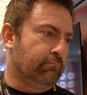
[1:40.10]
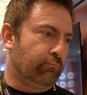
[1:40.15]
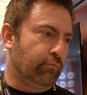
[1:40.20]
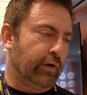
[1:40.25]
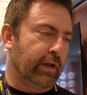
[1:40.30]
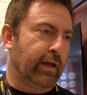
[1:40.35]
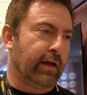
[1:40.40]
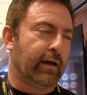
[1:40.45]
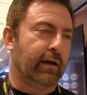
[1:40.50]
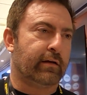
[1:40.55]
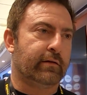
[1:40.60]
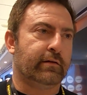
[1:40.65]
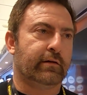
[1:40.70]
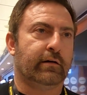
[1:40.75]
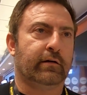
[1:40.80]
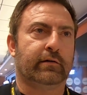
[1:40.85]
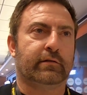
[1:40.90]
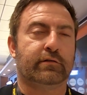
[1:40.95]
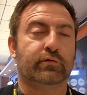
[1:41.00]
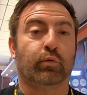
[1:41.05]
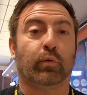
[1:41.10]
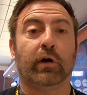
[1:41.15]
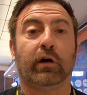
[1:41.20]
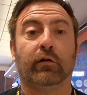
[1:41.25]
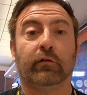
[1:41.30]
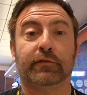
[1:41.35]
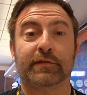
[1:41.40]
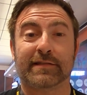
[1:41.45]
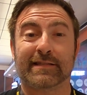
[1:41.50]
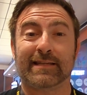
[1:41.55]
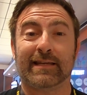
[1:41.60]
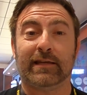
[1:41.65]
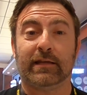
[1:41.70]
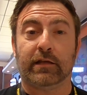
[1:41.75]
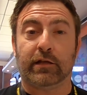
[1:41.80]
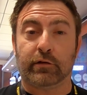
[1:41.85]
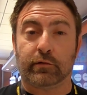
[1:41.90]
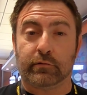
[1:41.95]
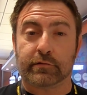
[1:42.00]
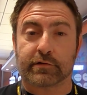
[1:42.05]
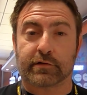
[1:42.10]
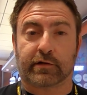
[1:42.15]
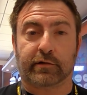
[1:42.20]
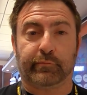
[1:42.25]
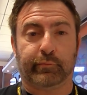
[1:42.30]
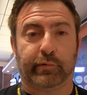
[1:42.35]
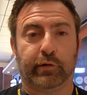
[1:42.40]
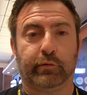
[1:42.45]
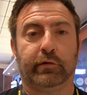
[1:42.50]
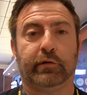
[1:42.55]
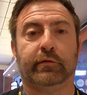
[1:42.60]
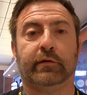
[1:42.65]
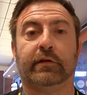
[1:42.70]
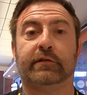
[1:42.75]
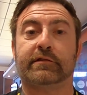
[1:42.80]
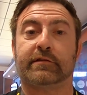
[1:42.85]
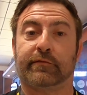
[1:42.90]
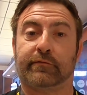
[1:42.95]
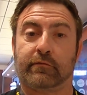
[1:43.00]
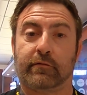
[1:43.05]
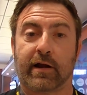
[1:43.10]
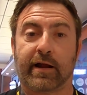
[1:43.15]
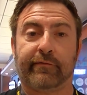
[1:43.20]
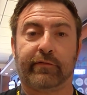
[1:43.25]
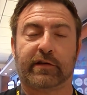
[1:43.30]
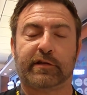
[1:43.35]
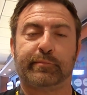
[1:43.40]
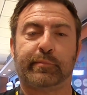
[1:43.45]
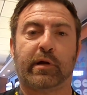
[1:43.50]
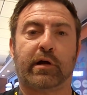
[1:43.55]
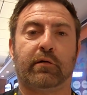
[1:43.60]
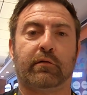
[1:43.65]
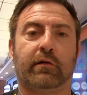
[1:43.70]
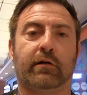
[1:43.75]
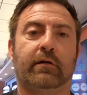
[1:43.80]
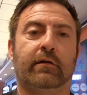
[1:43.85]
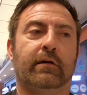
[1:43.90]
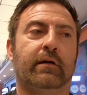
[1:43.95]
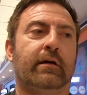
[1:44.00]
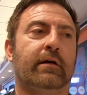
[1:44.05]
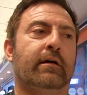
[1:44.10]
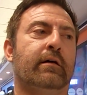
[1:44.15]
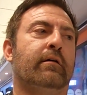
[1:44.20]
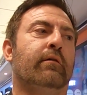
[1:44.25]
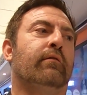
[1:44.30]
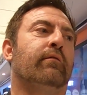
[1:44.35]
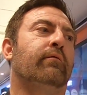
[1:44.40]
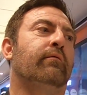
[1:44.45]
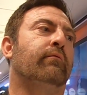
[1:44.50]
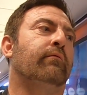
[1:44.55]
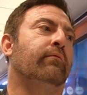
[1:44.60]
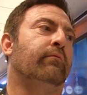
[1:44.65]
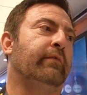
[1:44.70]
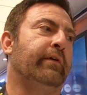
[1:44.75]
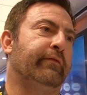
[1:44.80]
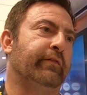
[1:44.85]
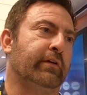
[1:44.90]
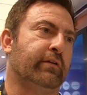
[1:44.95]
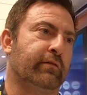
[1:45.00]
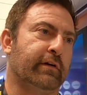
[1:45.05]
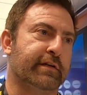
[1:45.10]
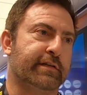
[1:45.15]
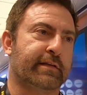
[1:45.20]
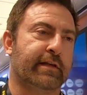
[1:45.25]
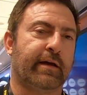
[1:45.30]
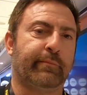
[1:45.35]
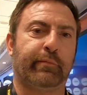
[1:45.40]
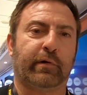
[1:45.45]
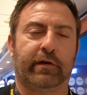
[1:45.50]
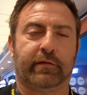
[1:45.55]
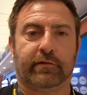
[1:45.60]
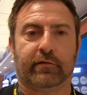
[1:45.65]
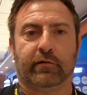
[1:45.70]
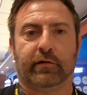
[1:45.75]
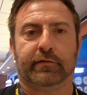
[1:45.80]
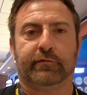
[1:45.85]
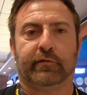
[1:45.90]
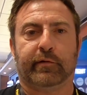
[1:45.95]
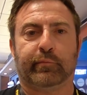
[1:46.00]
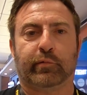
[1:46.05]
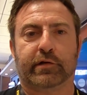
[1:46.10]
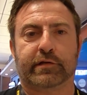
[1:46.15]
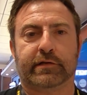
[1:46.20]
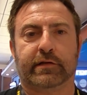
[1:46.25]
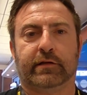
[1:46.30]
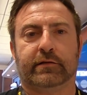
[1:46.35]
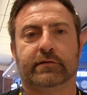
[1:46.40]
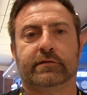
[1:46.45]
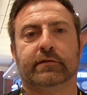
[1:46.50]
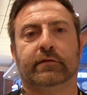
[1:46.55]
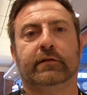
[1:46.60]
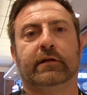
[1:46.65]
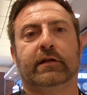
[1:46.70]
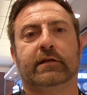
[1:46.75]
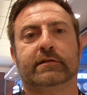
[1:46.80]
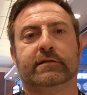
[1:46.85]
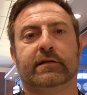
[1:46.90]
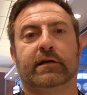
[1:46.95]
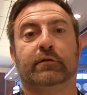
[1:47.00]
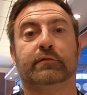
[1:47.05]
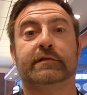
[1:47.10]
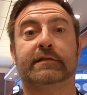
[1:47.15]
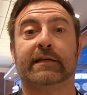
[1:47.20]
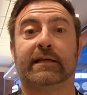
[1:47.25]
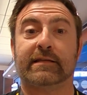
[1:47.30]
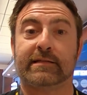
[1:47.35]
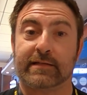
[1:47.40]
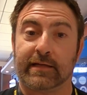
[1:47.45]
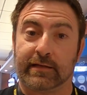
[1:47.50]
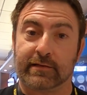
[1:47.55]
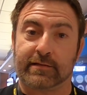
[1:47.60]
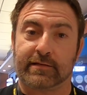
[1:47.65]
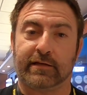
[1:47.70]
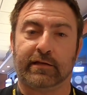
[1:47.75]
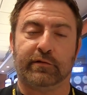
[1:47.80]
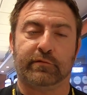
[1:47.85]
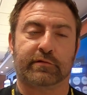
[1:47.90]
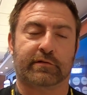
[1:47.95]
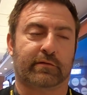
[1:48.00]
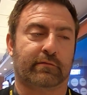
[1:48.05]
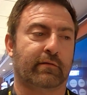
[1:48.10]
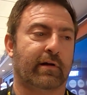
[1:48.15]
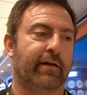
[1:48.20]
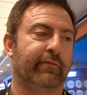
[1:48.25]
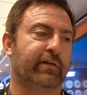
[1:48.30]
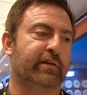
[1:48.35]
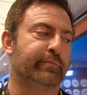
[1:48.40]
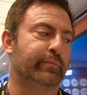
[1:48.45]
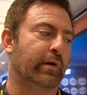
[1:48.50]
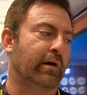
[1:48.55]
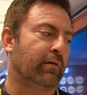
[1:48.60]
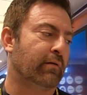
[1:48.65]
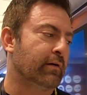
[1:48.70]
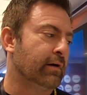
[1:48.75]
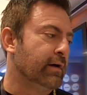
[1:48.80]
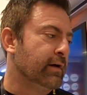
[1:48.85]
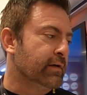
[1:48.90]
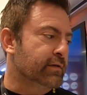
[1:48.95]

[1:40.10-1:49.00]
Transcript: We had 12 CUs, or compute units, of graphics power. We've increased that by 33%, so that is now 16 CUs of graphics power.